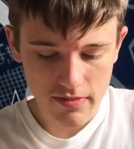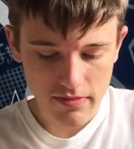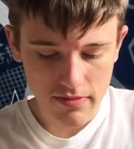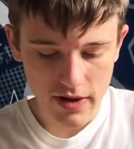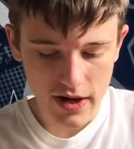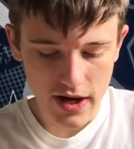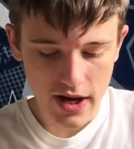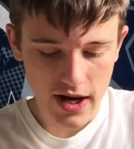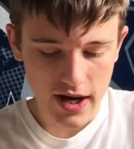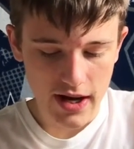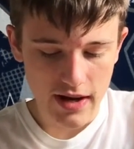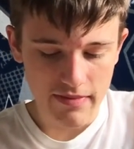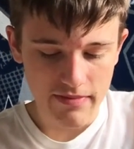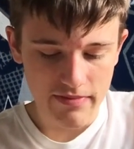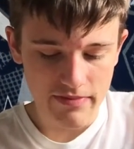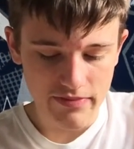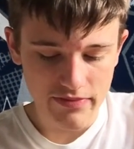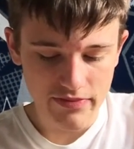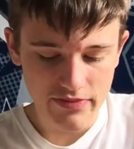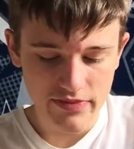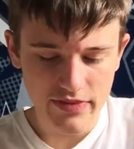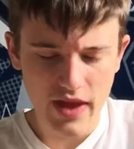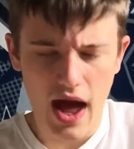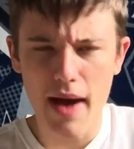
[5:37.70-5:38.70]
But, I
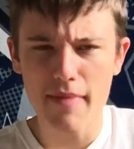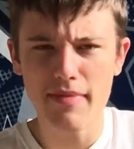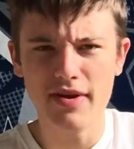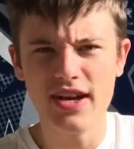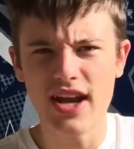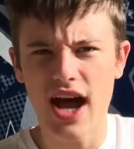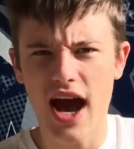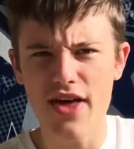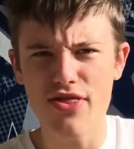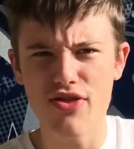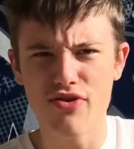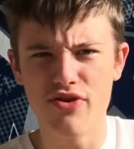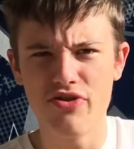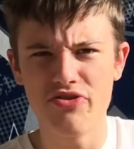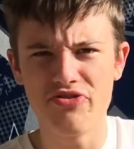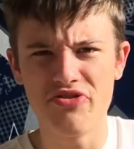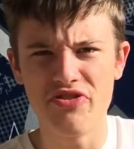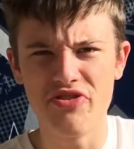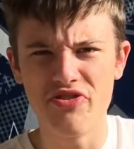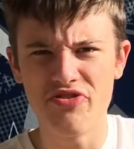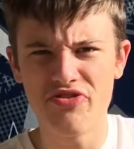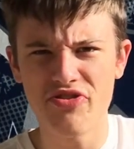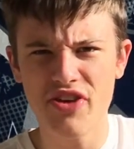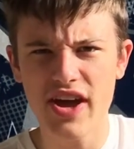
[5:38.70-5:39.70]
mean, neither is
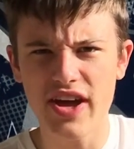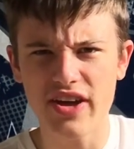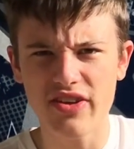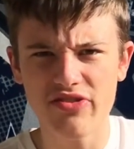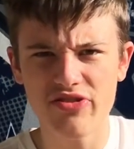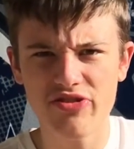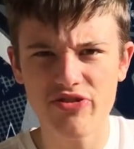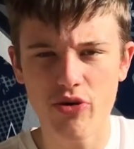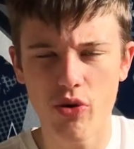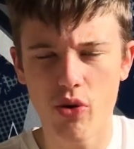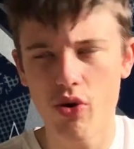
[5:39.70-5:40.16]
the Saints,